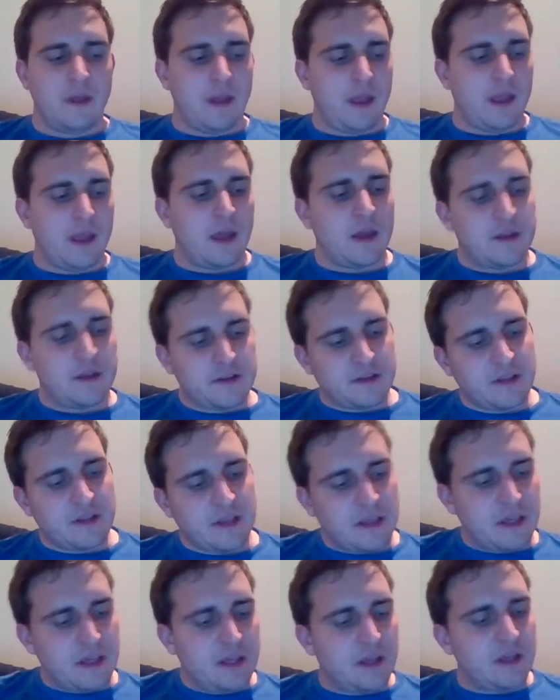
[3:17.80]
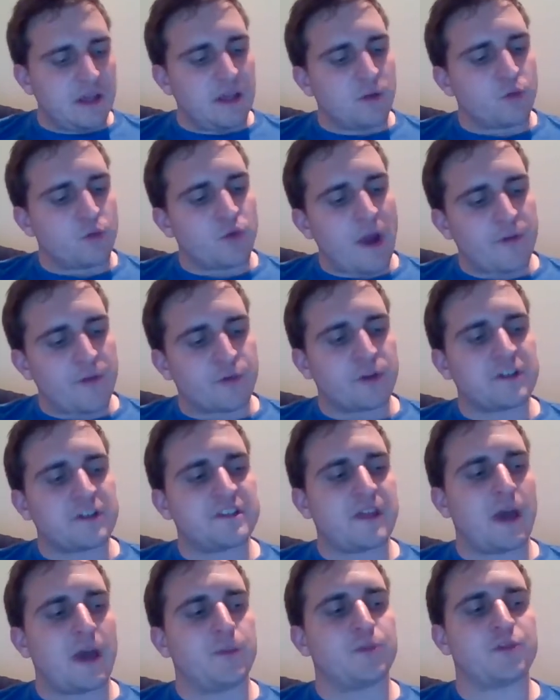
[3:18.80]
And he
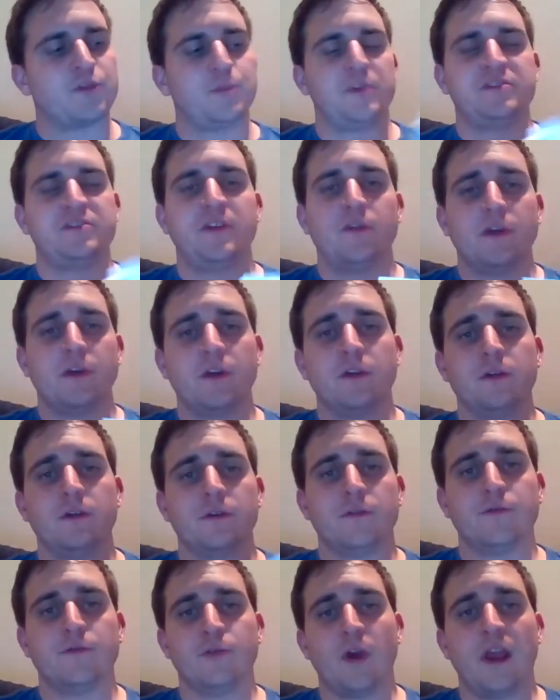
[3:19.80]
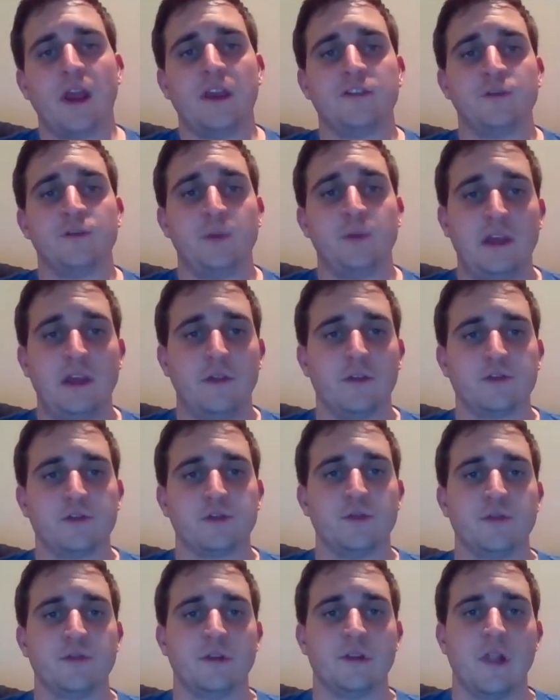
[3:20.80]
referenced that specific phrase, speaking the
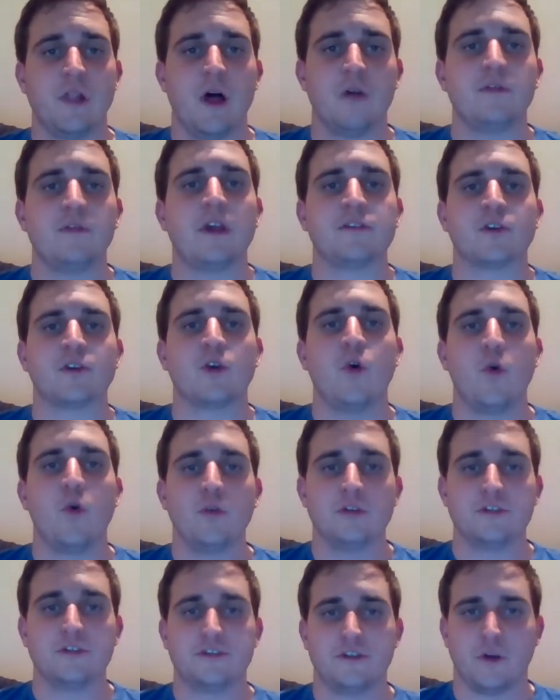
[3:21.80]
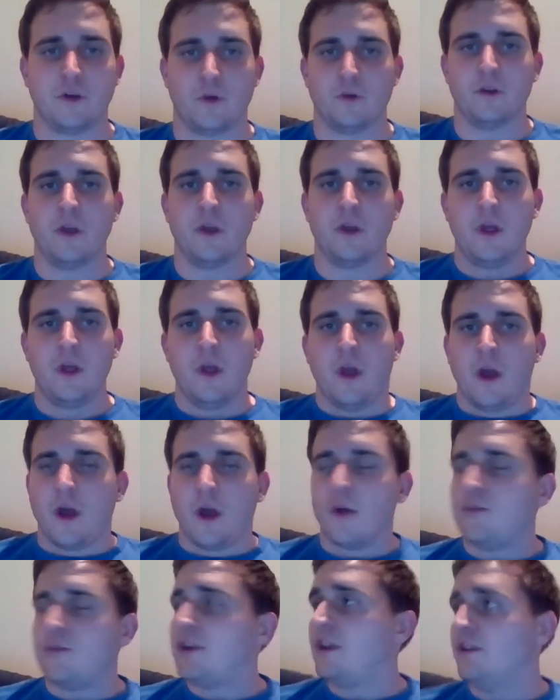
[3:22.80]
truth in love, as a cornerstone
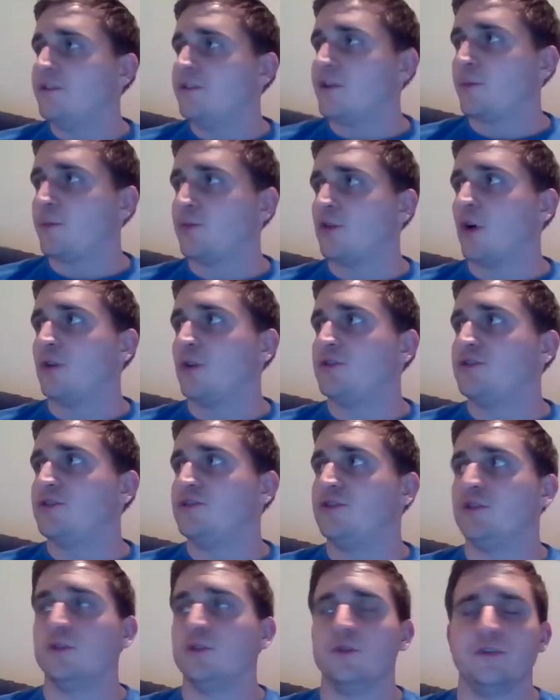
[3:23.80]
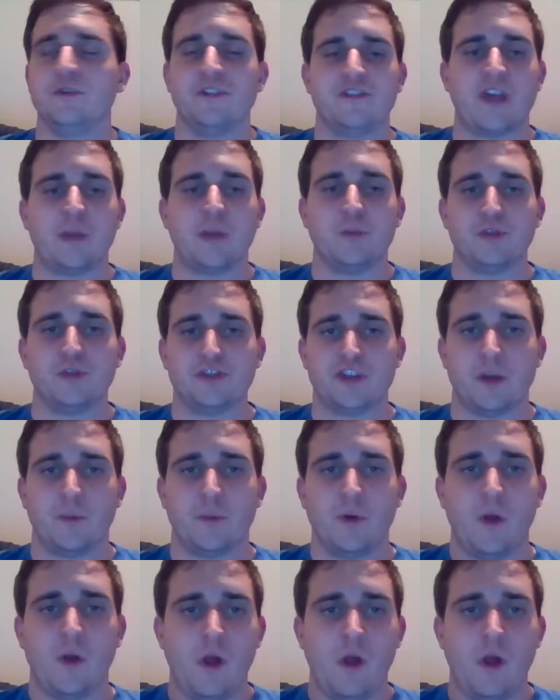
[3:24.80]
of his approach to discipleship.